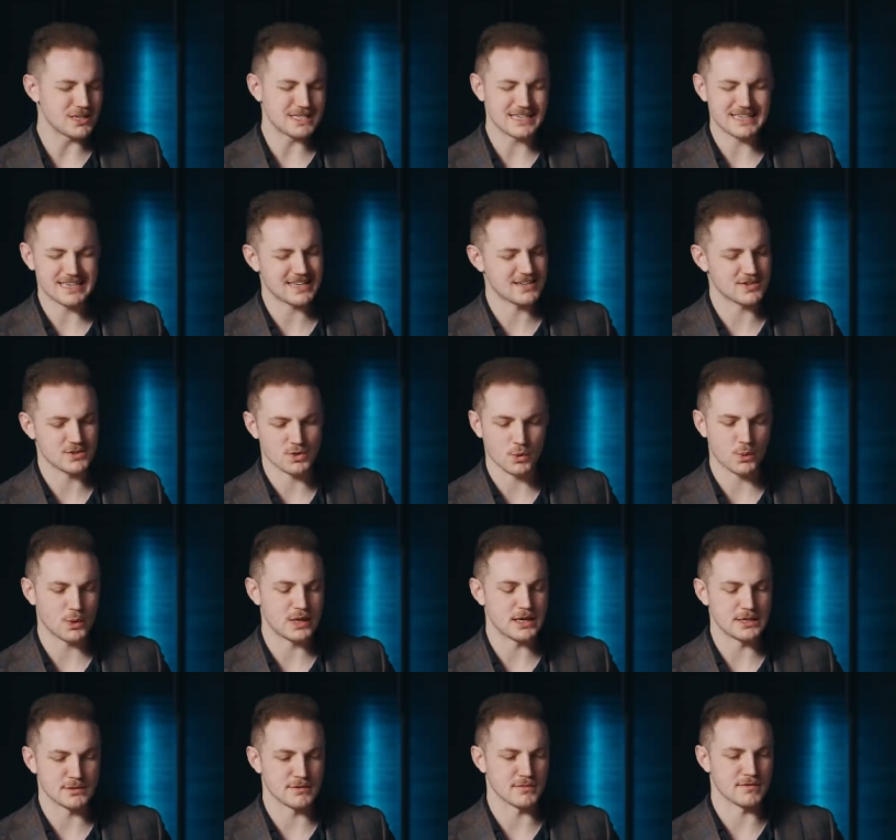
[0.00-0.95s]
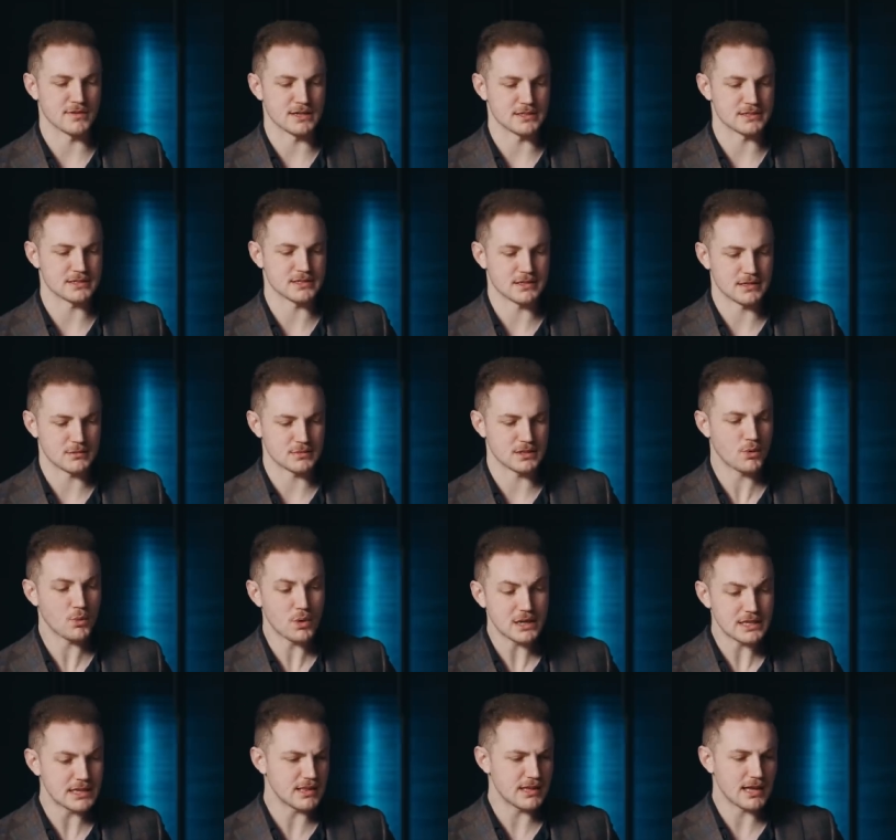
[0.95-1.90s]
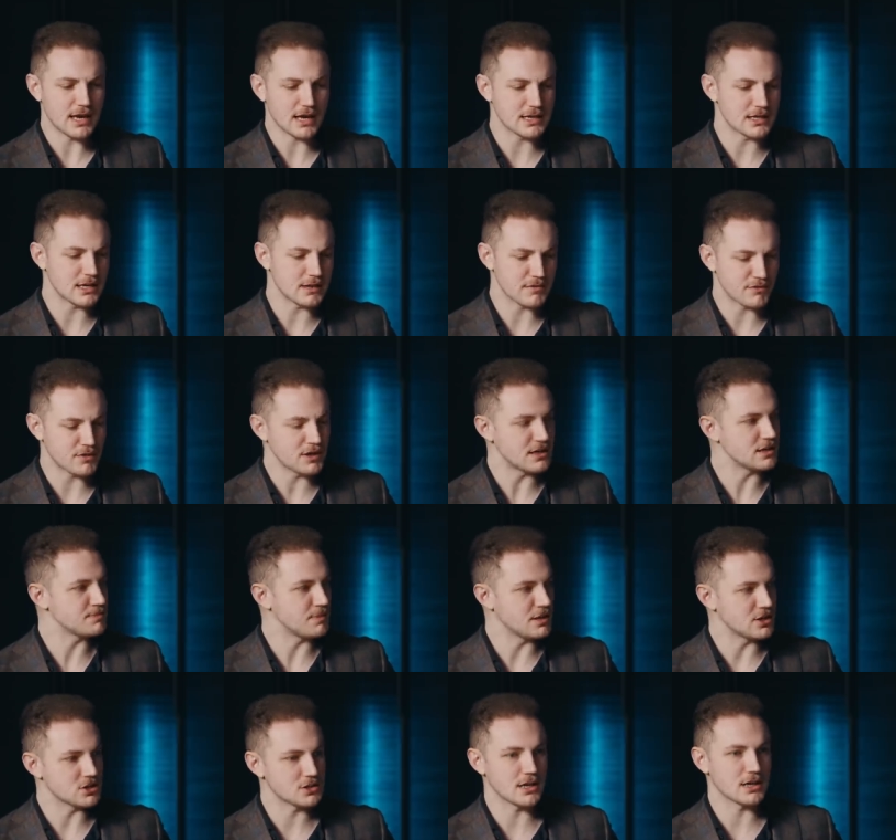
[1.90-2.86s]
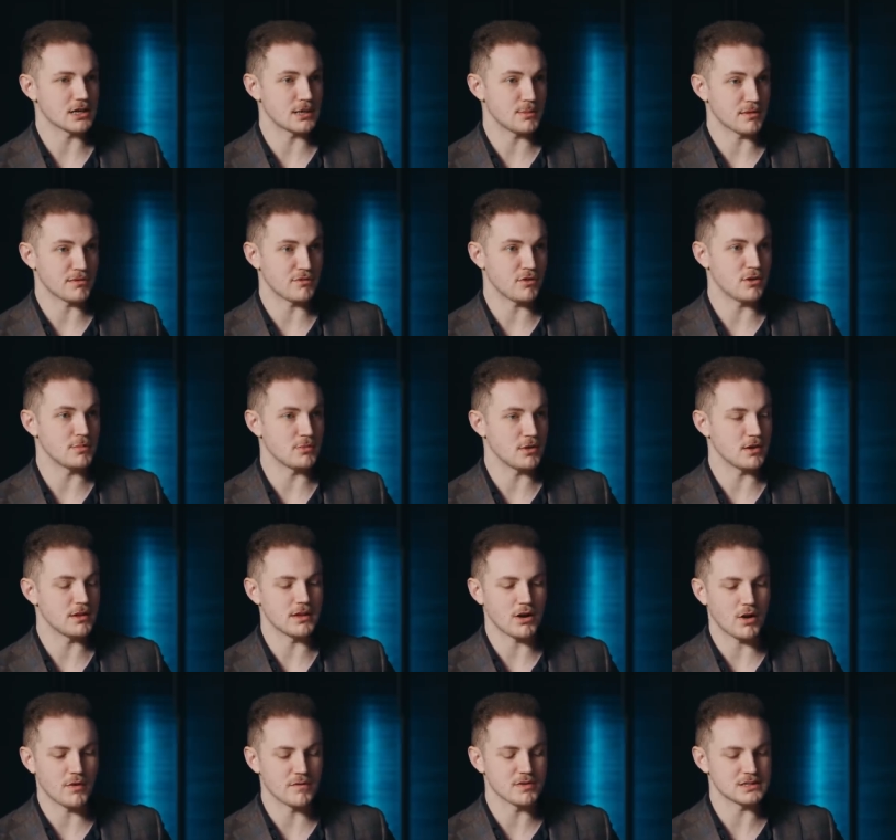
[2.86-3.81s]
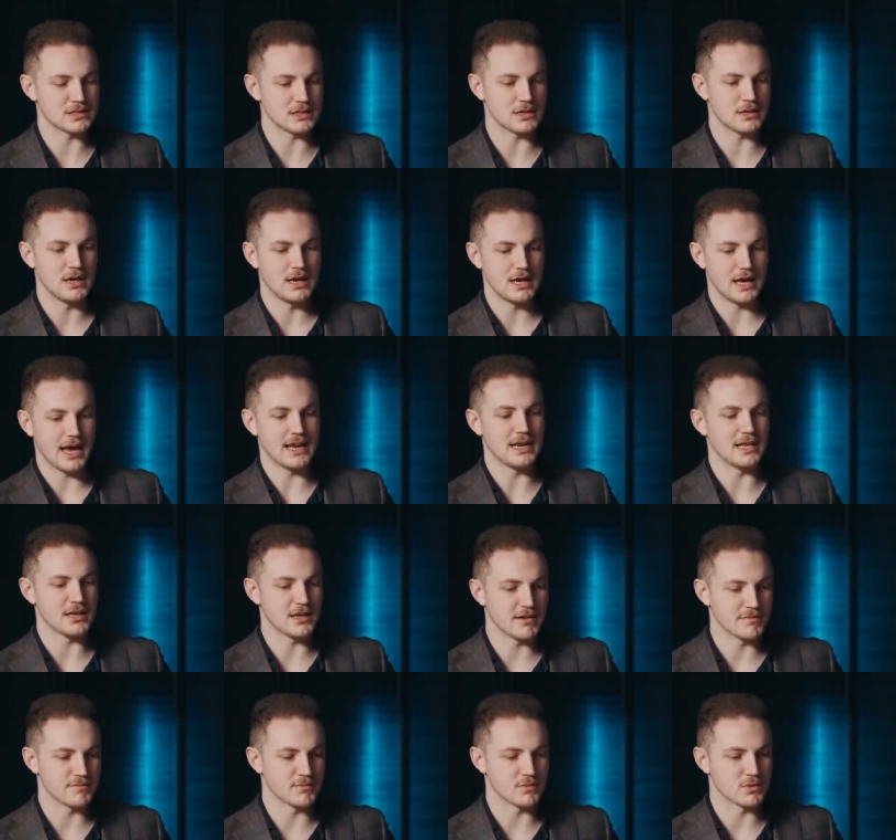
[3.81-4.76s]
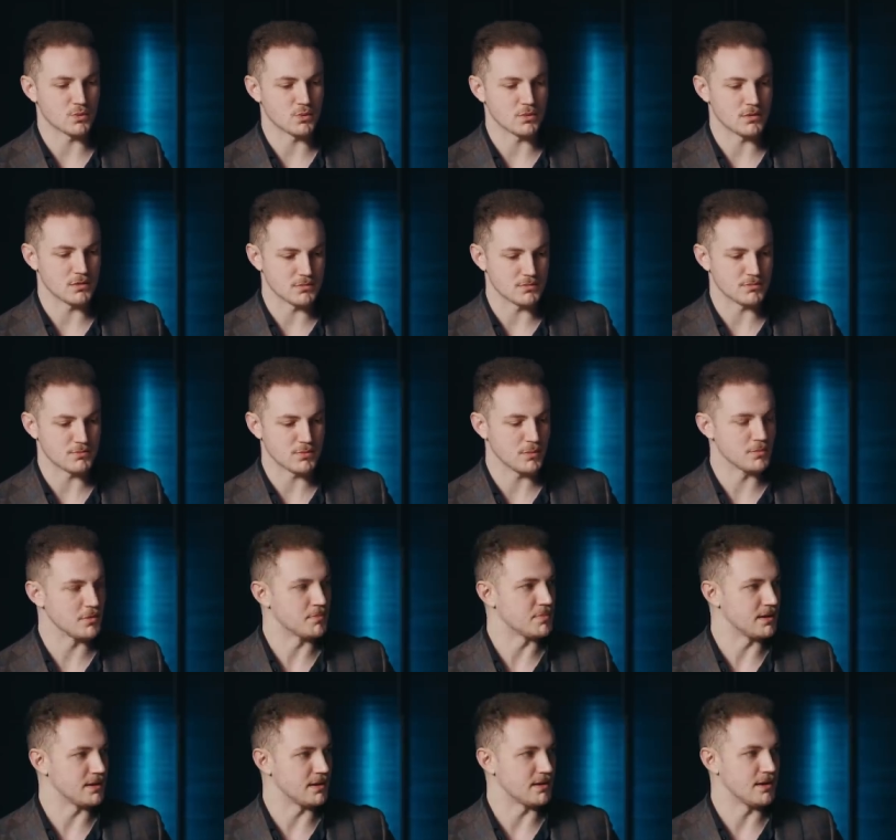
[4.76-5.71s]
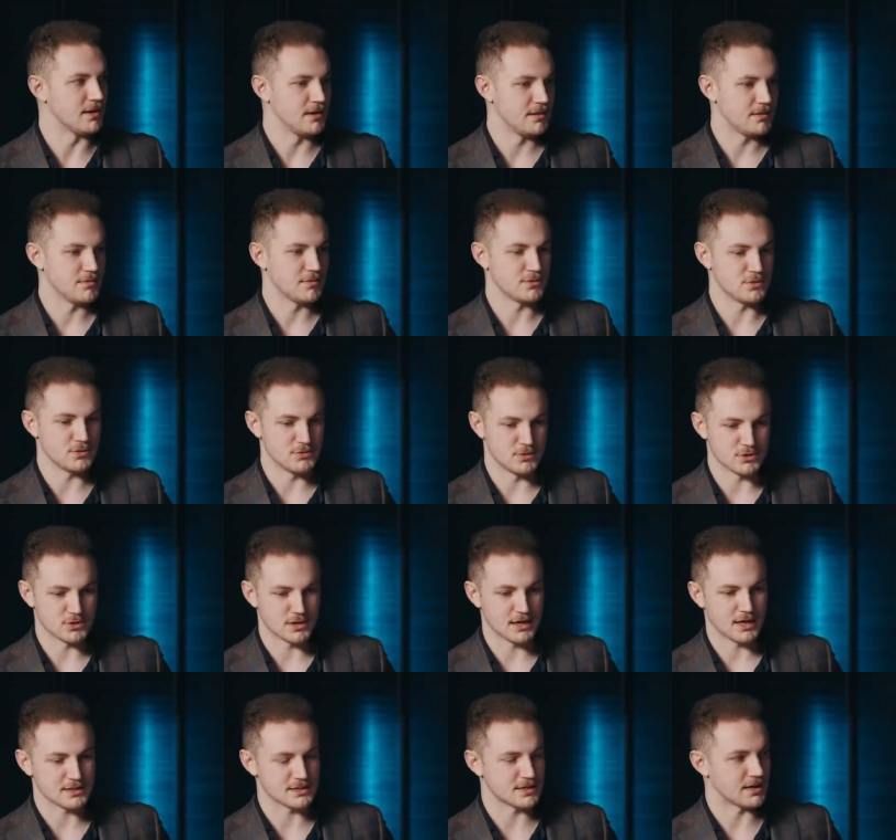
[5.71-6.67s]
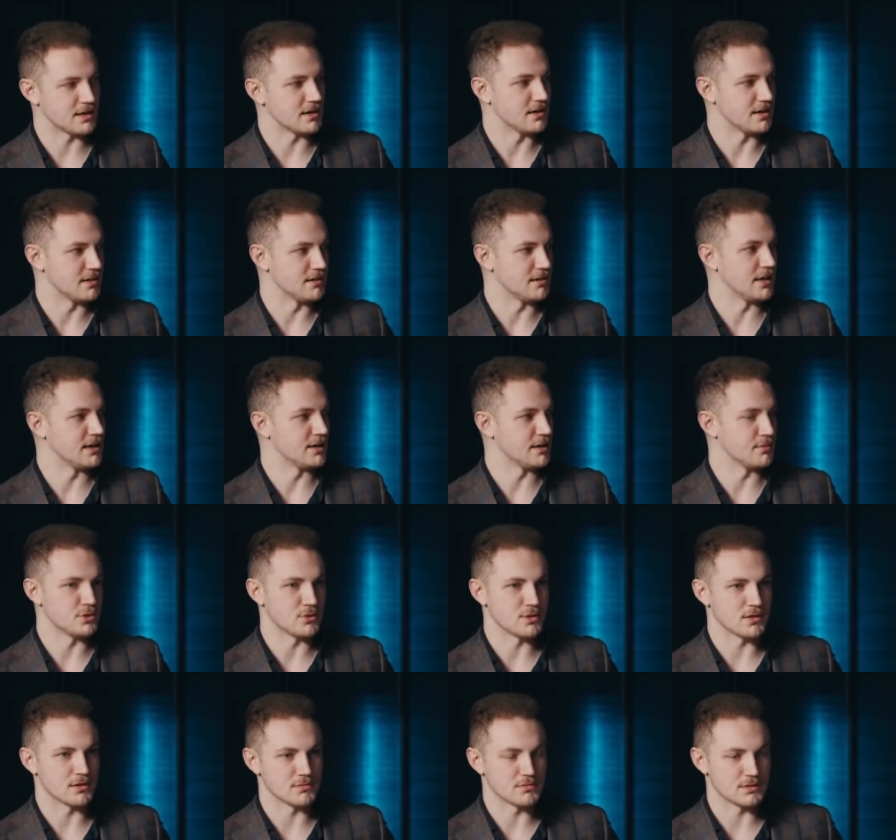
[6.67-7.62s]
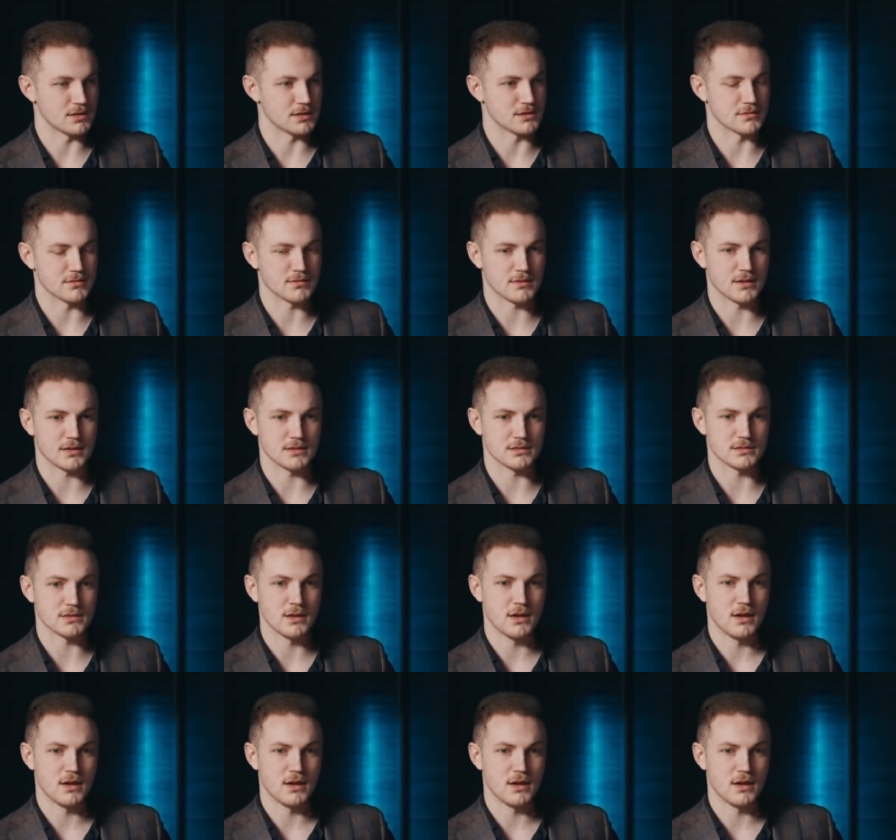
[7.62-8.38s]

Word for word: easy to get into the weeds of this and then say, oh, "We did the acad- free speech and academic freedom," and obviously any government will probably usually accidentally end up doing decent things.